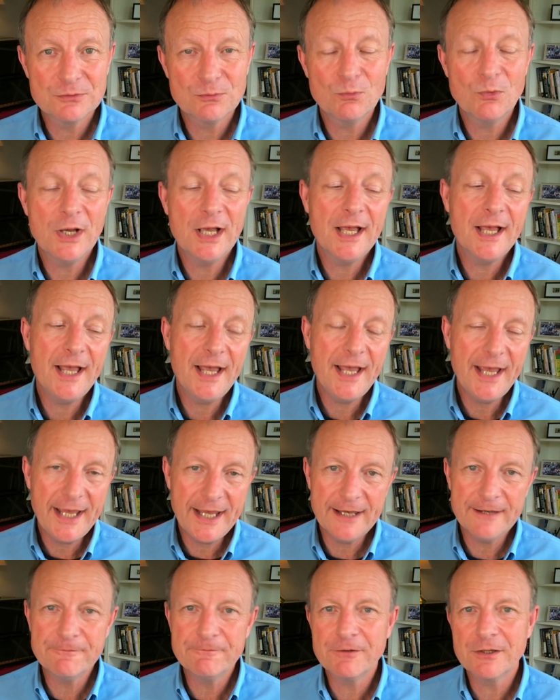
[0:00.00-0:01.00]

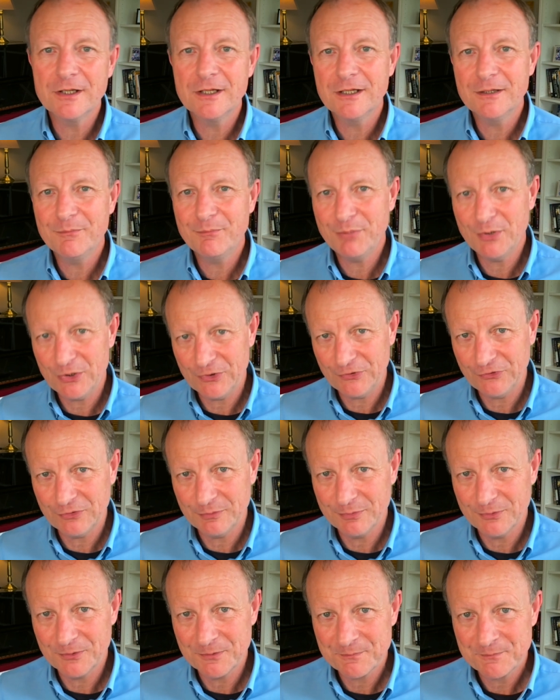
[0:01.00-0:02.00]
wherever
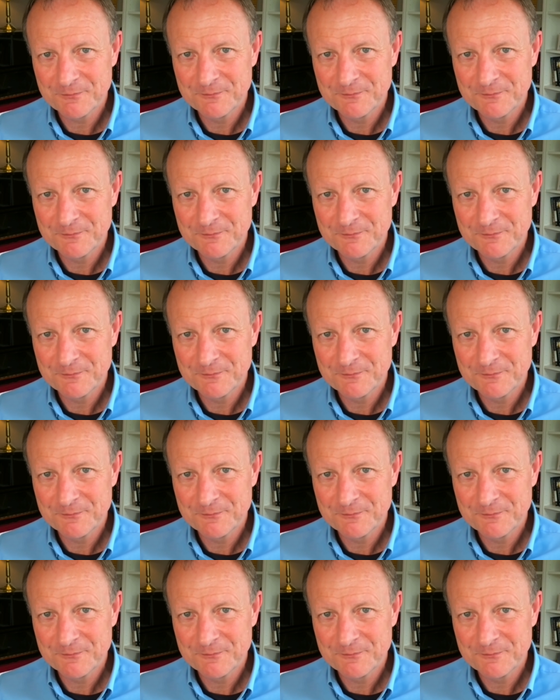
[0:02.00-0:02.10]
possible.